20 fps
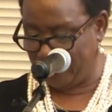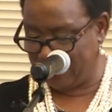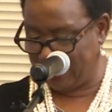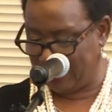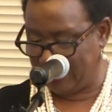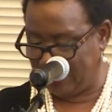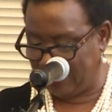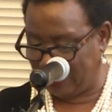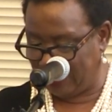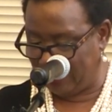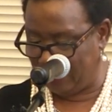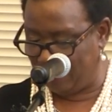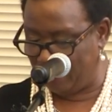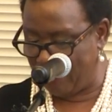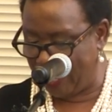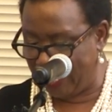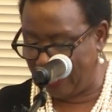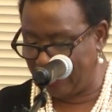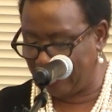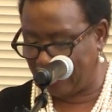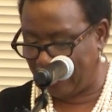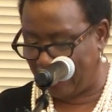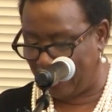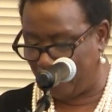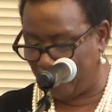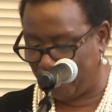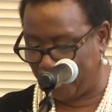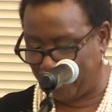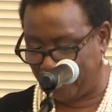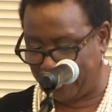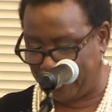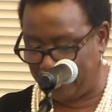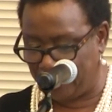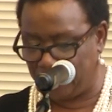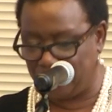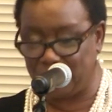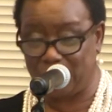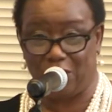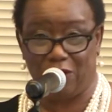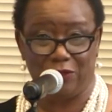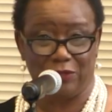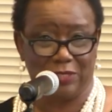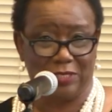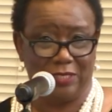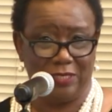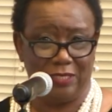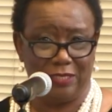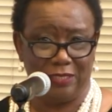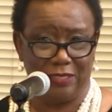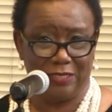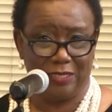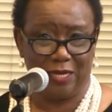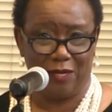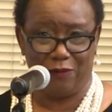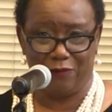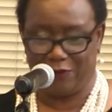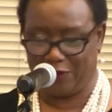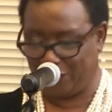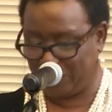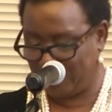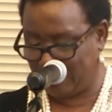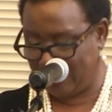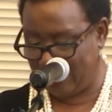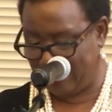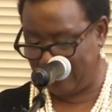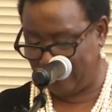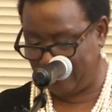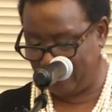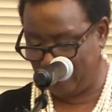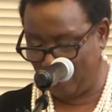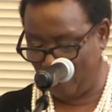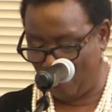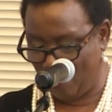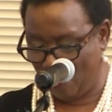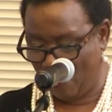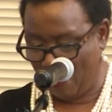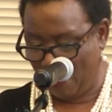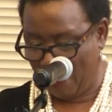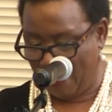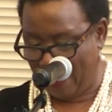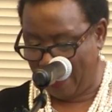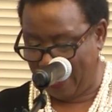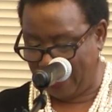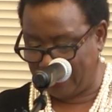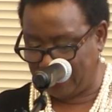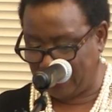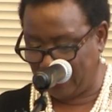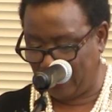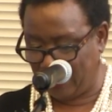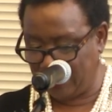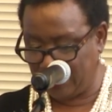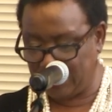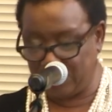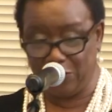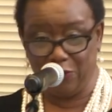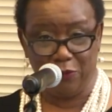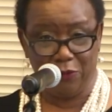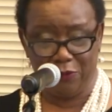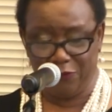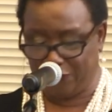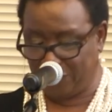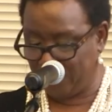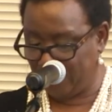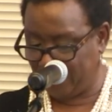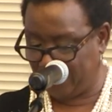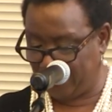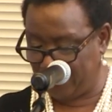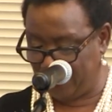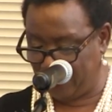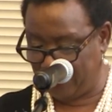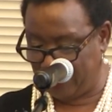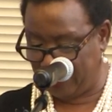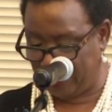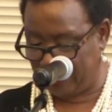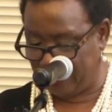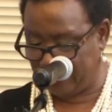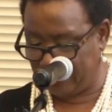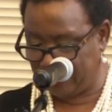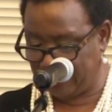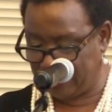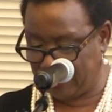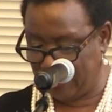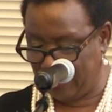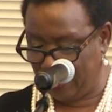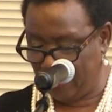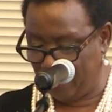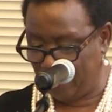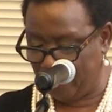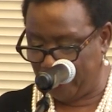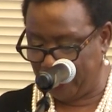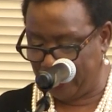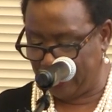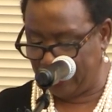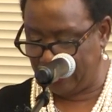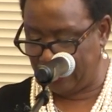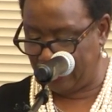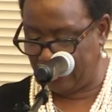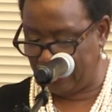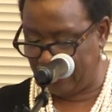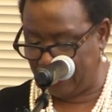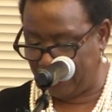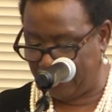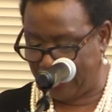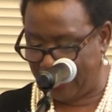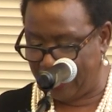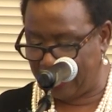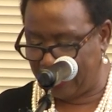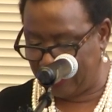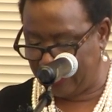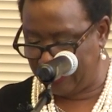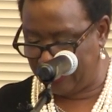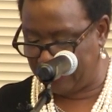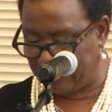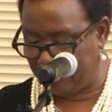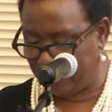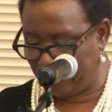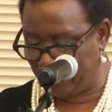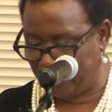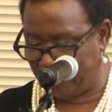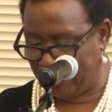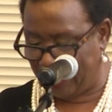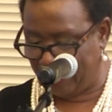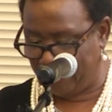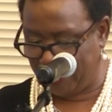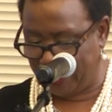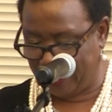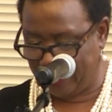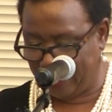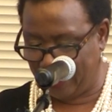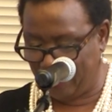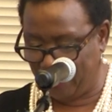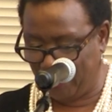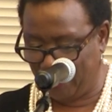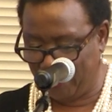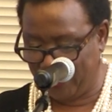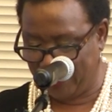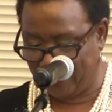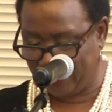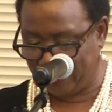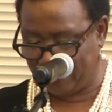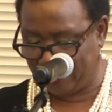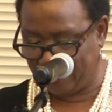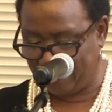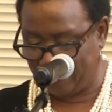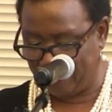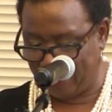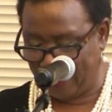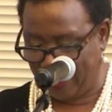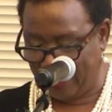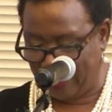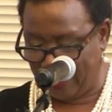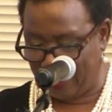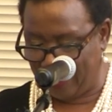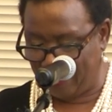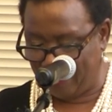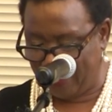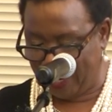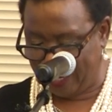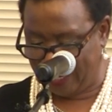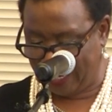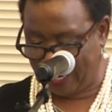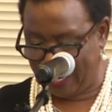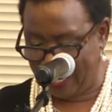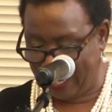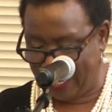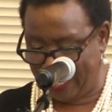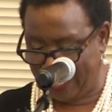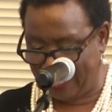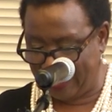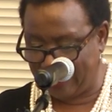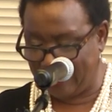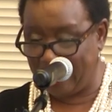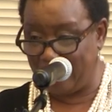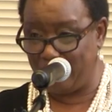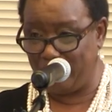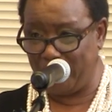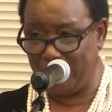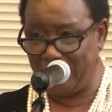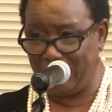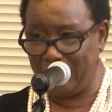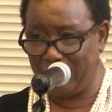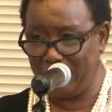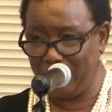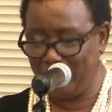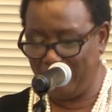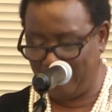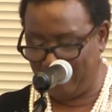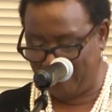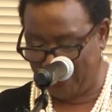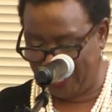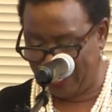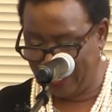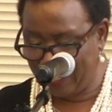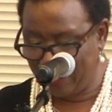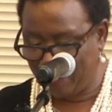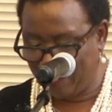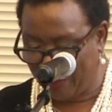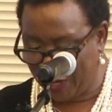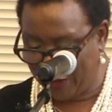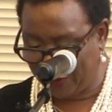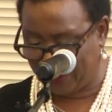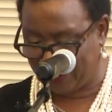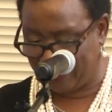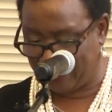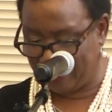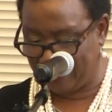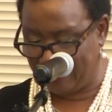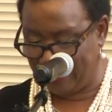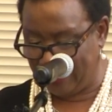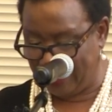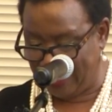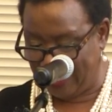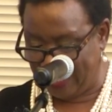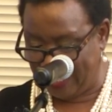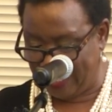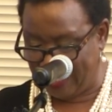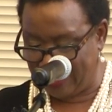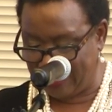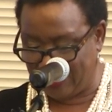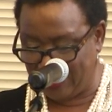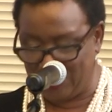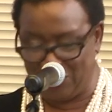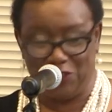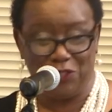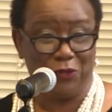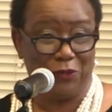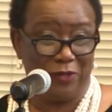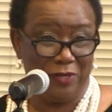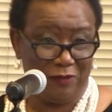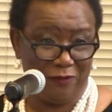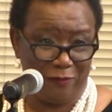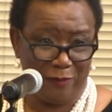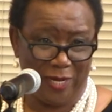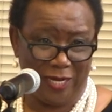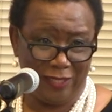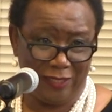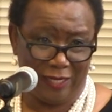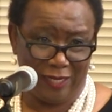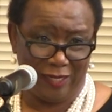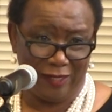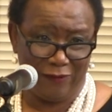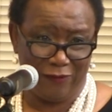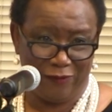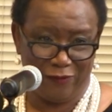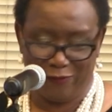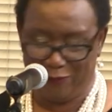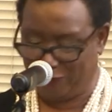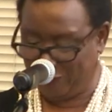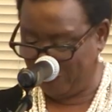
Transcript: was in the main library in Charleston, South Carolina. I taught school for a few years, but that ended when I became a mother. And might I add that being a, being a mother is the joy of my life.